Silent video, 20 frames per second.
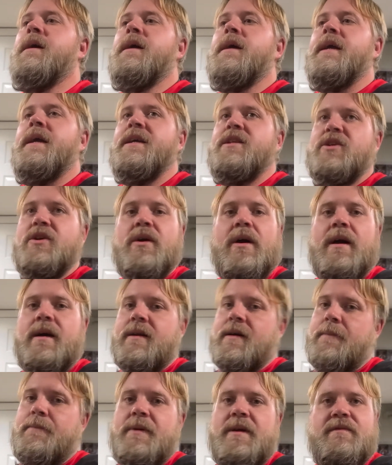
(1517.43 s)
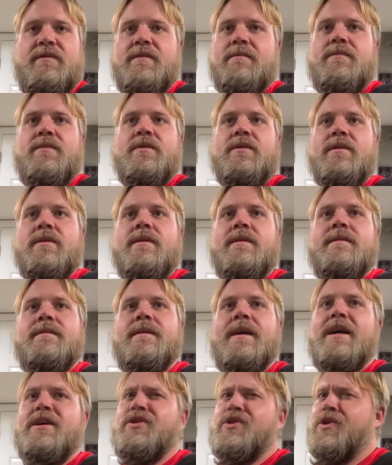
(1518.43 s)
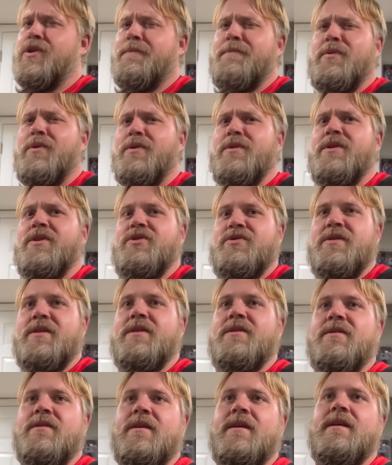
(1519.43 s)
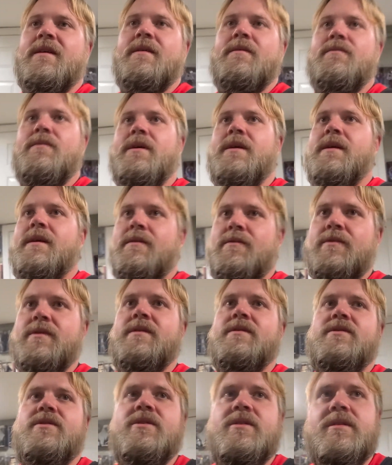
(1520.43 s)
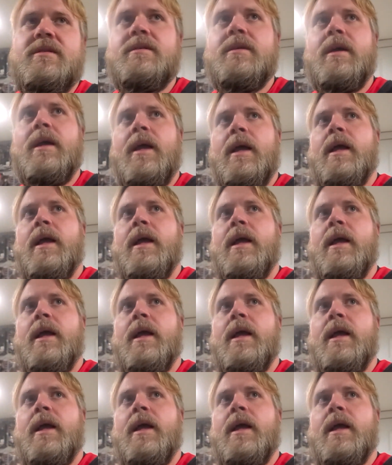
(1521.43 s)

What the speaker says: it's gone up even more. I should have pulled the trigger on it when it was